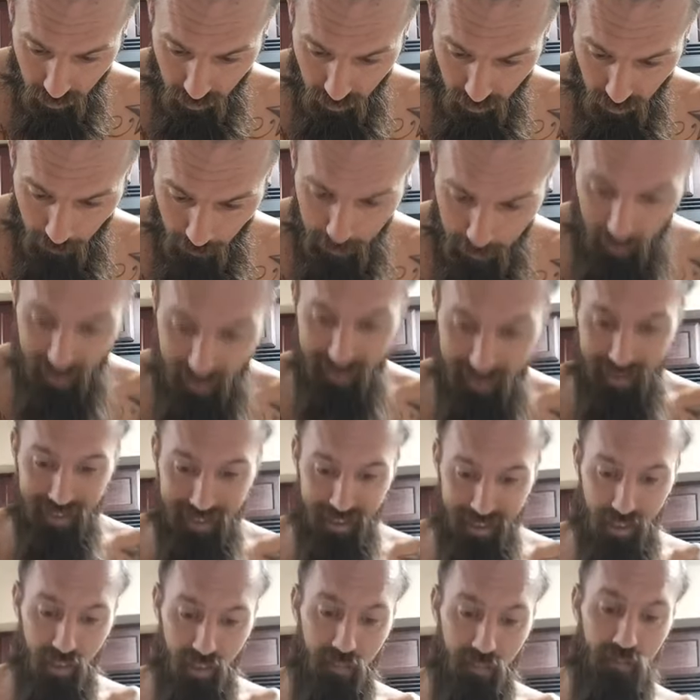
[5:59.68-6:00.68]
business
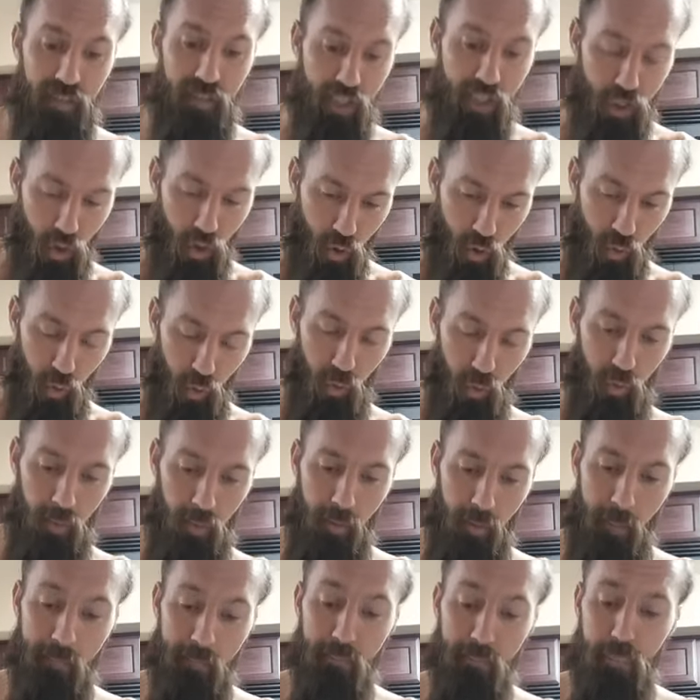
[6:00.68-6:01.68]
is physical
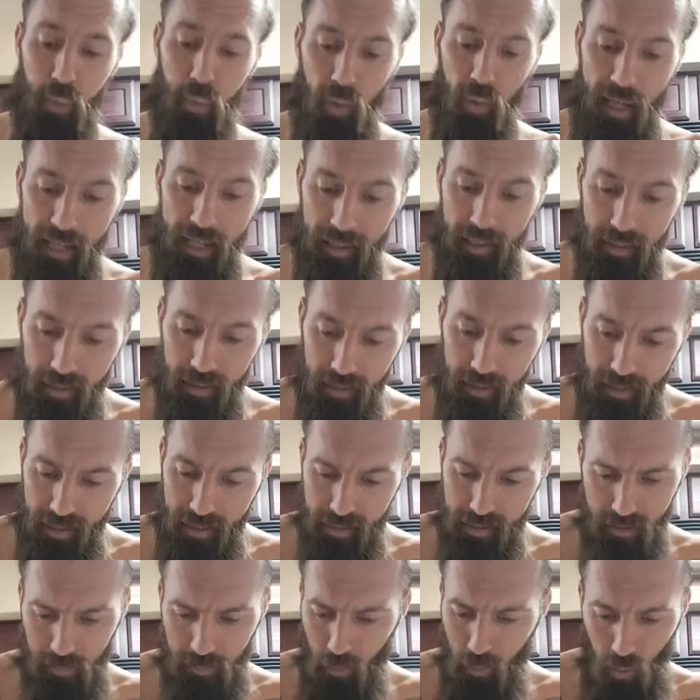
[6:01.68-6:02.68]
brand
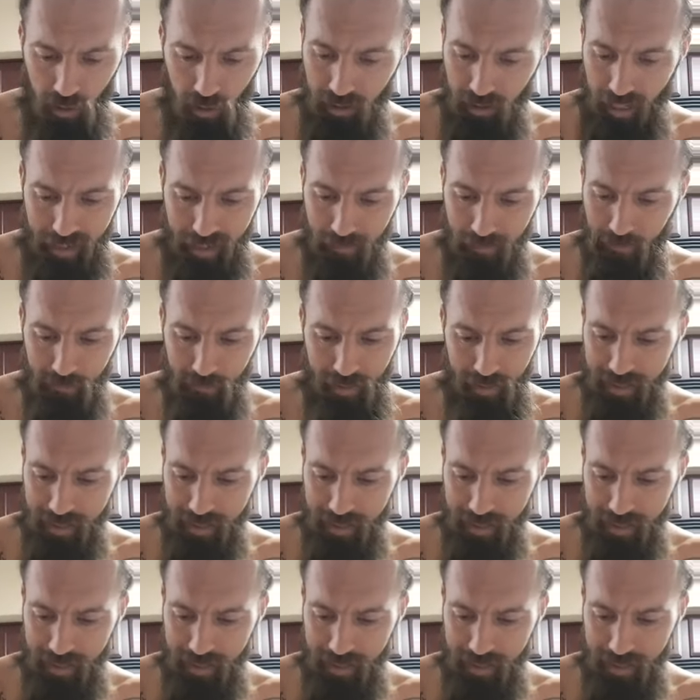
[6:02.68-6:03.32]
is more like it's